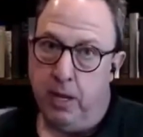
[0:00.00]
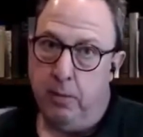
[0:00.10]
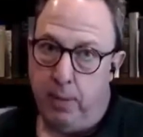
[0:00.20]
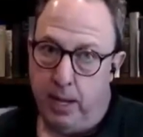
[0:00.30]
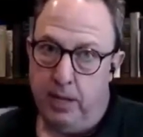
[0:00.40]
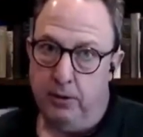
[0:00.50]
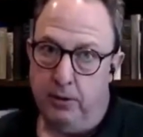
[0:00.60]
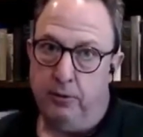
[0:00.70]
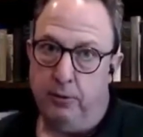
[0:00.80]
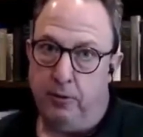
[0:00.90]
They
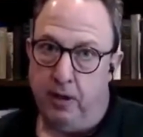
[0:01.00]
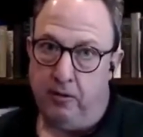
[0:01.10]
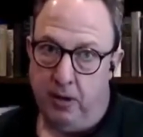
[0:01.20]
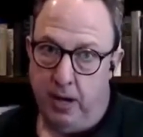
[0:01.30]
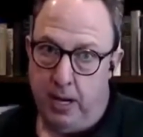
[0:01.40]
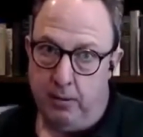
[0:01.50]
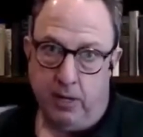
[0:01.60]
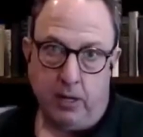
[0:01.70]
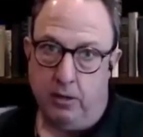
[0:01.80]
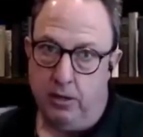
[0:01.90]
paid in 2008,
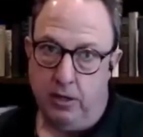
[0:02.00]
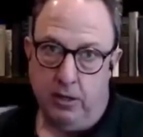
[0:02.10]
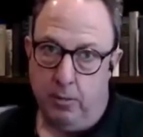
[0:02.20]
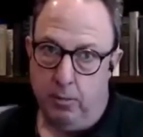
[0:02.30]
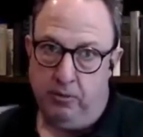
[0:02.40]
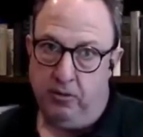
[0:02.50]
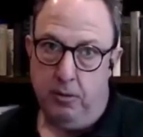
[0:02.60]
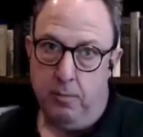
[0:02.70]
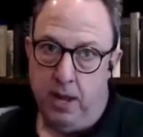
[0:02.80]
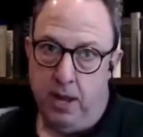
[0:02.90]
they cleaned up
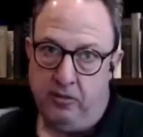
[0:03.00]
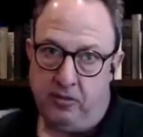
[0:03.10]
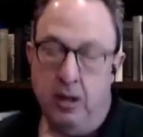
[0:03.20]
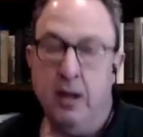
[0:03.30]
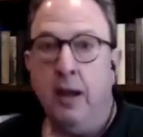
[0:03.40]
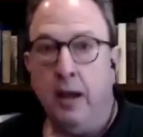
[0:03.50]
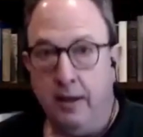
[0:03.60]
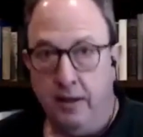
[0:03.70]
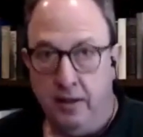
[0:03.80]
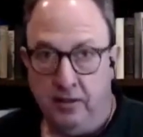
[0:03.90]
most of the mess,
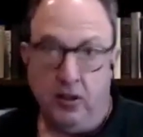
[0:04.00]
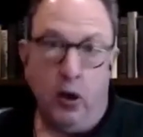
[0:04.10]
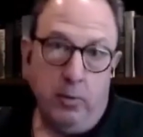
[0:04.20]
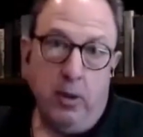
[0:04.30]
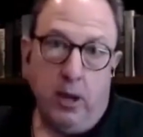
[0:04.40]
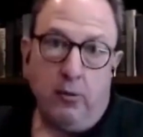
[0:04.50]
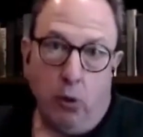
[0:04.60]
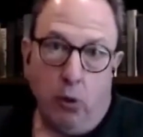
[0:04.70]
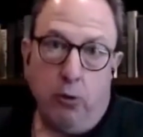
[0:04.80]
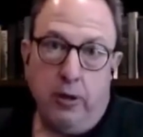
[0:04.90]
and this time they
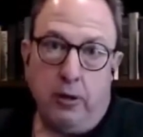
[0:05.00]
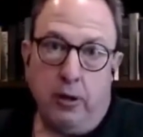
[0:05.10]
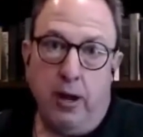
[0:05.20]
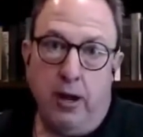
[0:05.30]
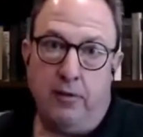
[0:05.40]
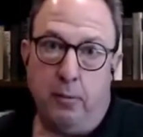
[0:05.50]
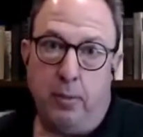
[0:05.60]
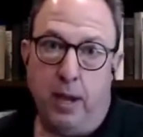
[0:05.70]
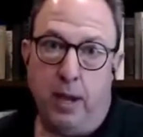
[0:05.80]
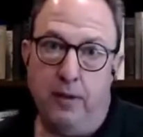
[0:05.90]
are already going to have
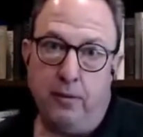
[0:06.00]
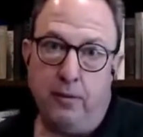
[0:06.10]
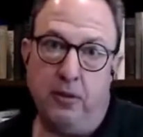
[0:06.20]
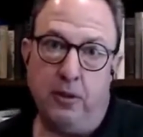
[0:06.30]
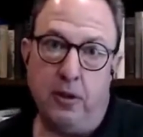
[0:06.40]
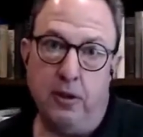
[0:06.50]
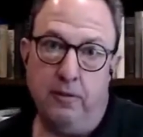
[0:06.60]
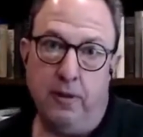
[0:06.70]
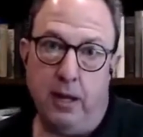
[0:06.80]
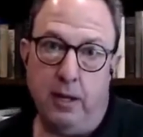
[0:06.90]
to pay for
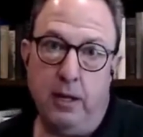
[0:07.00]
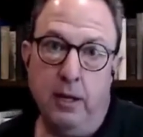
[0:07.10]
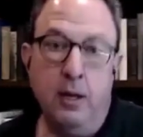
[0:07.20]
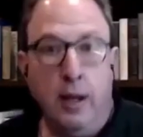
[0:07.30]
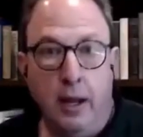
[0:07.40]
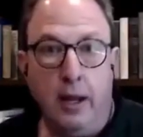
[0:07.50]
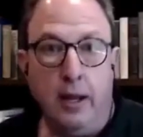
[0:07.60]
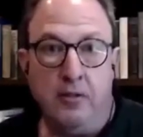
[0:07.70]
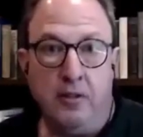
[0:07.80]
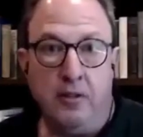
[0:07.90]
Silicon Valley
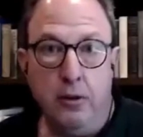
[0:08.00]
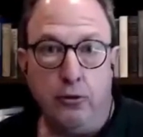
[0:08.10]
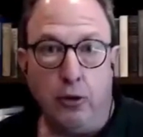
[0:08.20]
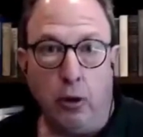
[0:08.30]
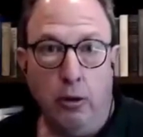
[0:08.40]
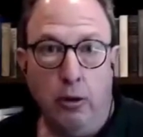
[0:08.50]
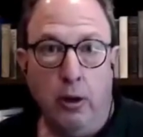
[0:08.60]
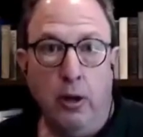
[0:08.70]
and Signature.